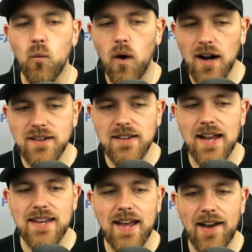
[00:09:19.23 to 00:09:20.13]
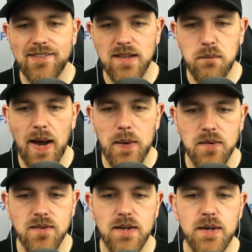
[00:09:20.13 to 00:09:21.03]
walked a lot of guys in the
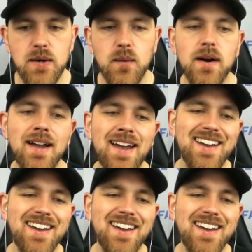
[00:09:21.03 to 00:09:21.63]
minors too.